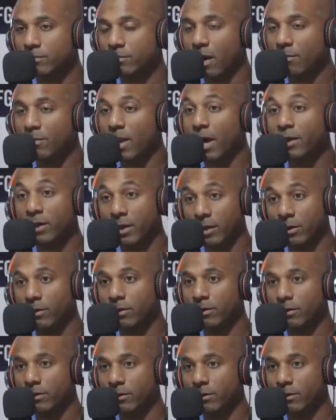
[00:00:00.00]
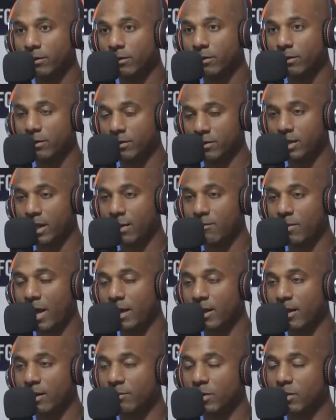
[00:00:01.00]
I'm not here." You see, I'm
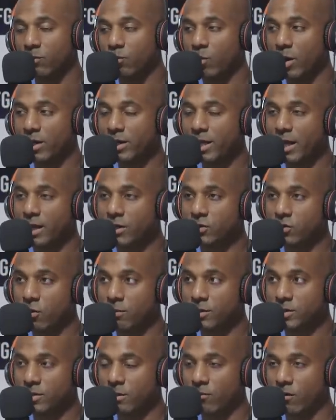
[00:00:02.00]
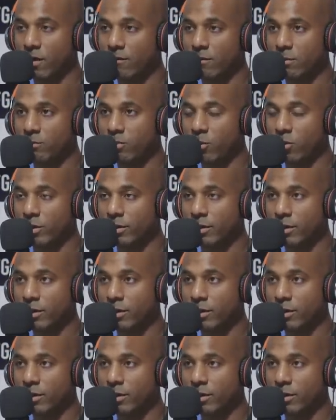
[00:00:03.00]
not here. But one day he told me something very important.